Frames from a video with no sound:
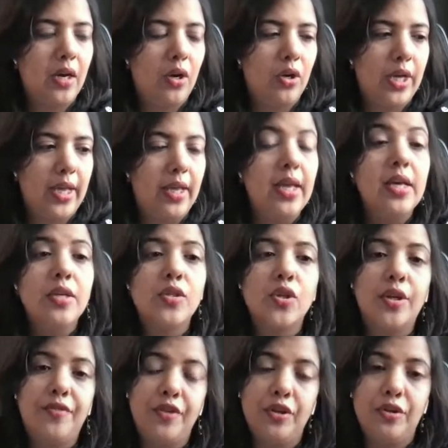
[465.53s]
okay, so
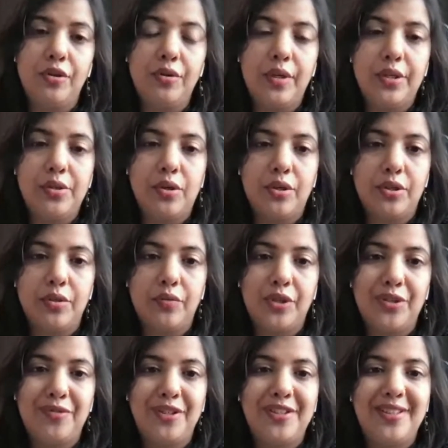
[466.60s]
if you go to a doctor,
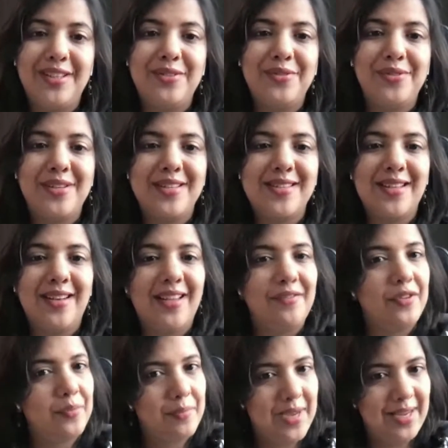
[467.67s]
what will they do is they'll give
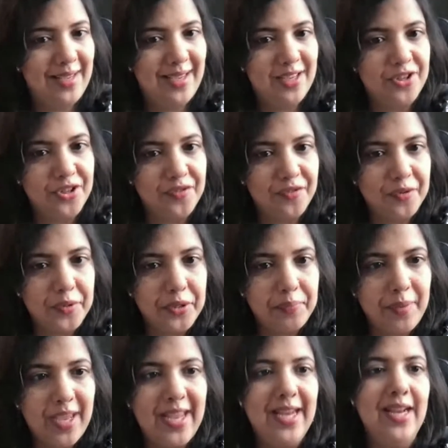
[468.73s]
you medication for the
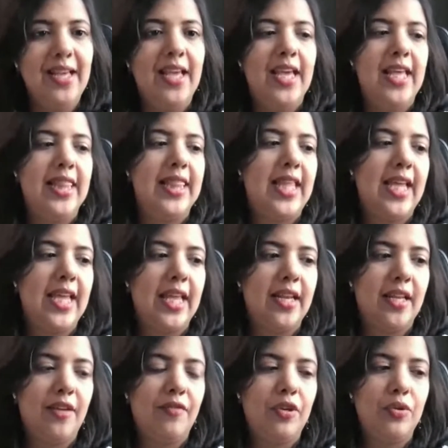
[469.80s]
pain. They can
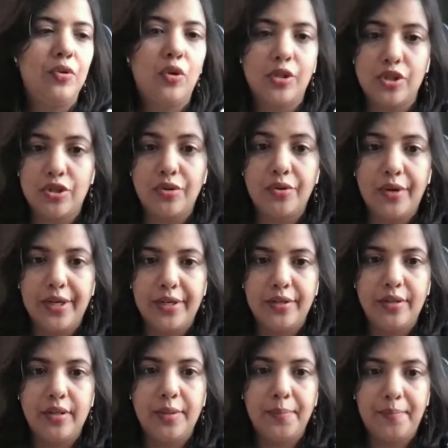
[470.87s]
give you
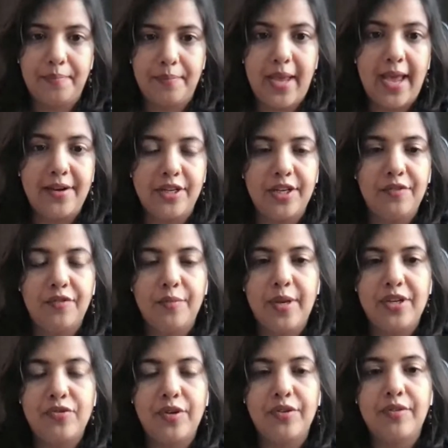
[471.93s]
non-steroidal
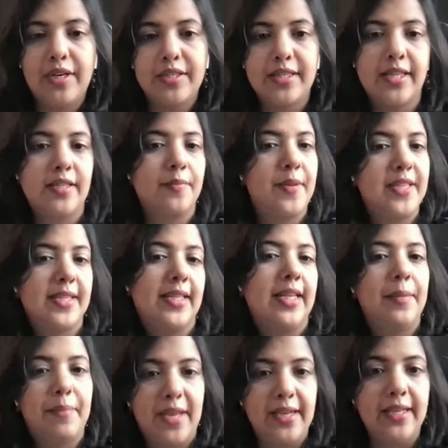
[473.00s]
anti-inflammatory drugs, that's
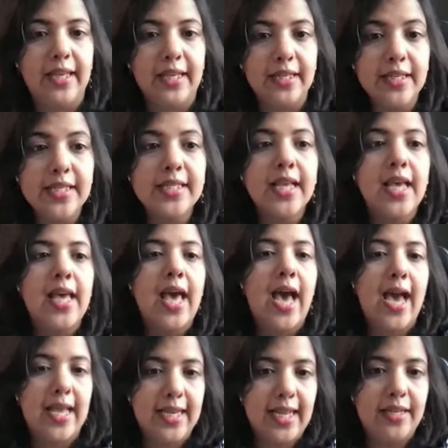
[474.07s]
basically painkillers,
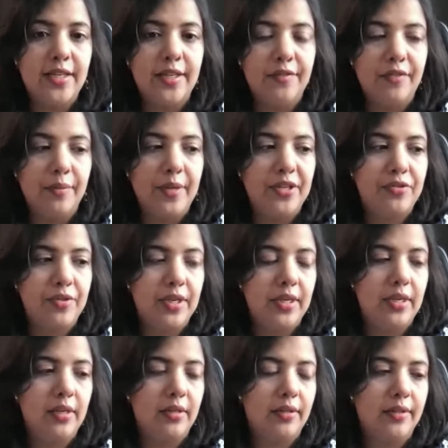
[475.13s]
and
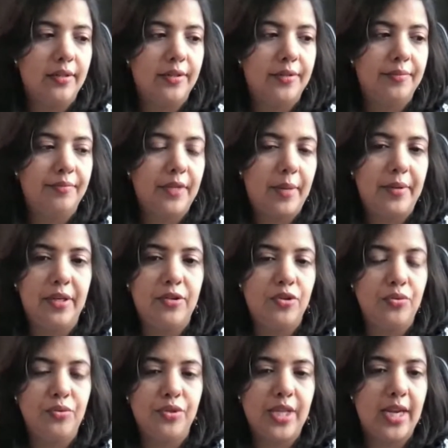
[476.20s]
anti-inflammatory,
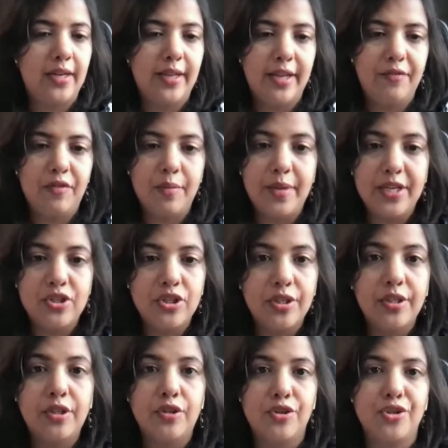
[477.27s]
to settle the inflammation
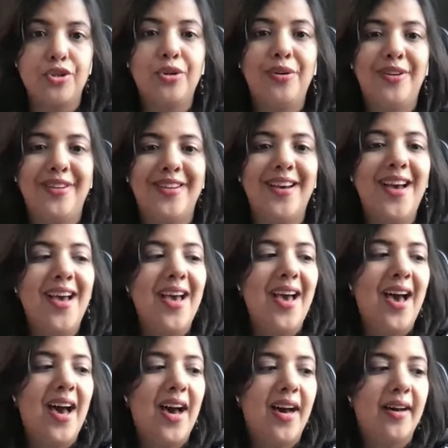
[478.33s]
in your shoulder.
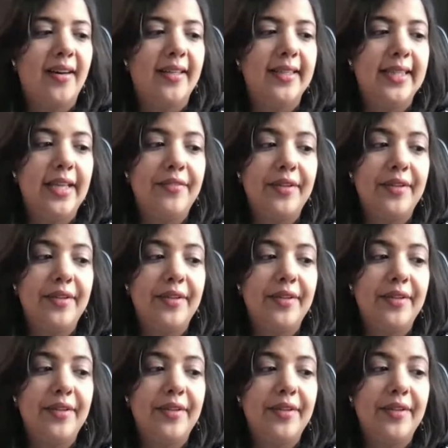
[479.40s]
They